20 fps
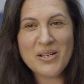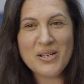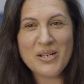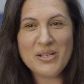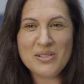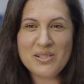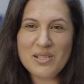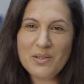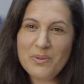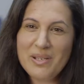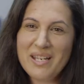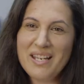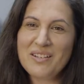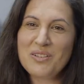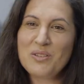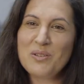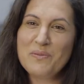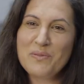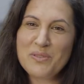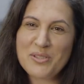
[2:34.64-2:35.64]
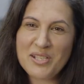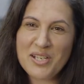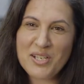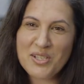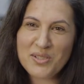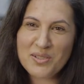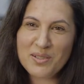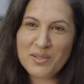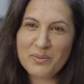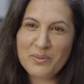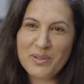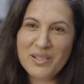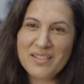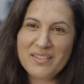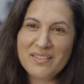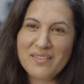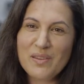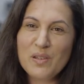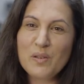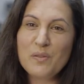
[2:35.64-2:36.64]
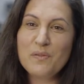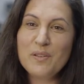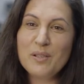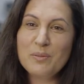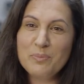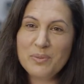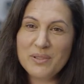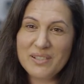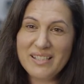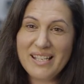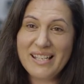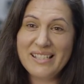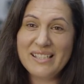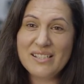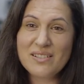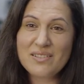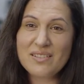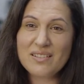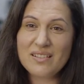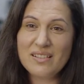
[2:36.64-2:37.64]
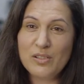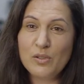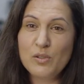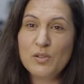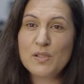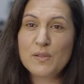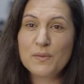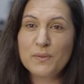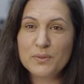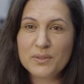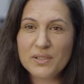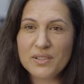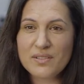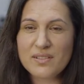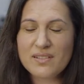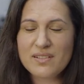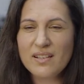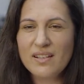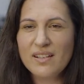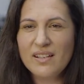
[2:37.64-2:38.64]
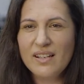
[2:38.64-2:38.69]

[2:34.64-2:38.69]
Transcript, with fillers: And so we had a conversation around the Fitbit and its usefulness.